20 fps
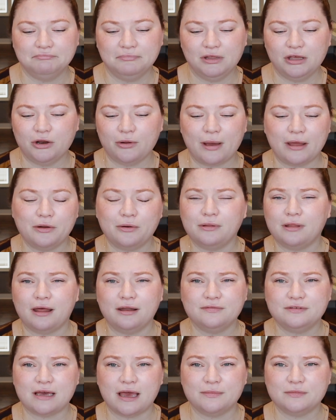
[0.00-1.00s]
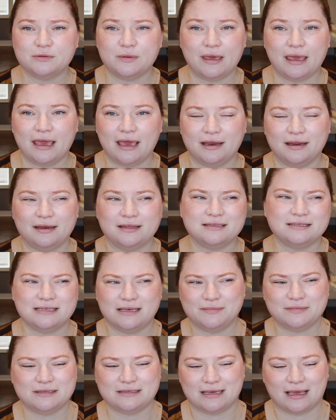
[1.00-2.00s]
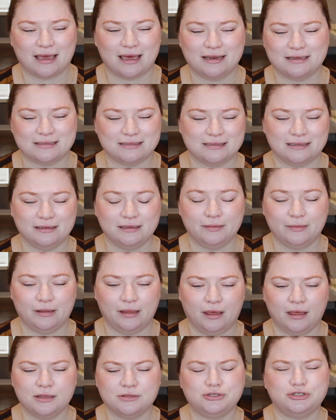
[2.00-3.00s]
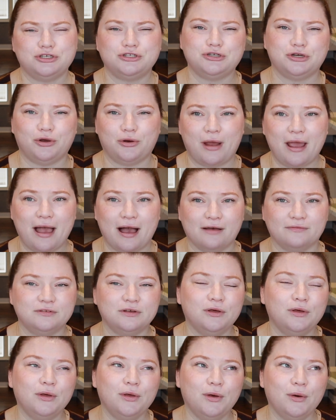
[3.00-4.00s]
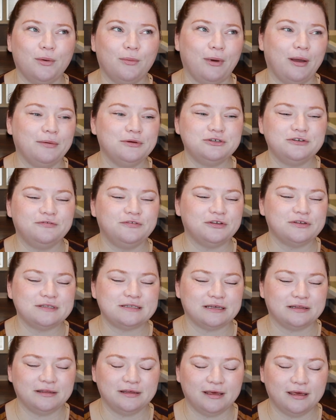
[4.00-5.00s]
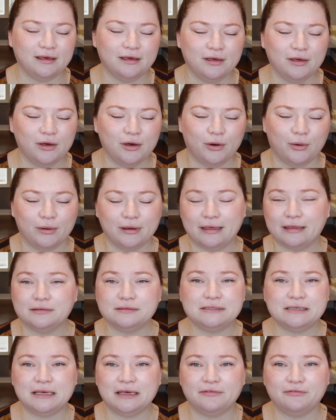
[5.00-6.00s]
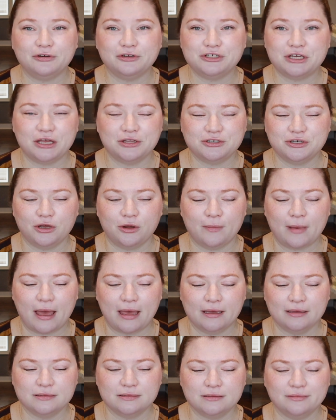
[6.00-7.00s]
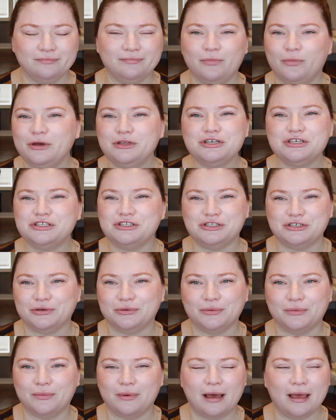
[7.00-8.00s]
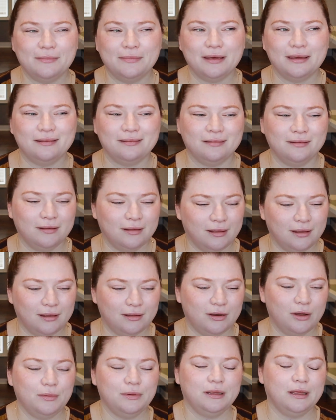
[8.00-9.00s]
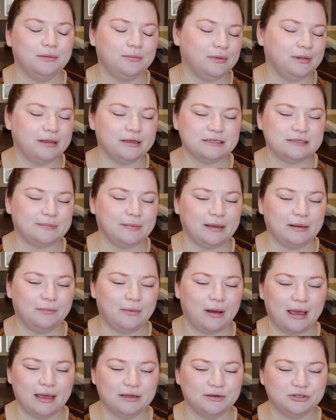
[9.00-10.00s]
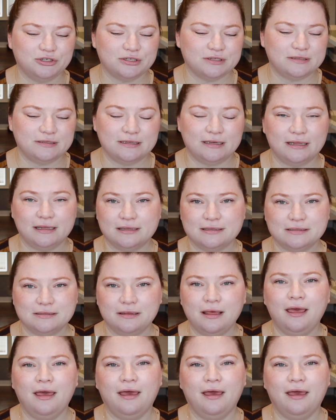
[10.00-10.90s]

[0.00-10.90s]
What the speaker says: You know, I know a lot of times we can, and it seems kind of silly to be like, it's just a craft. Why would you feel silly or guilty for changing your mind? We just do. I mean, no one can really explain why, it is.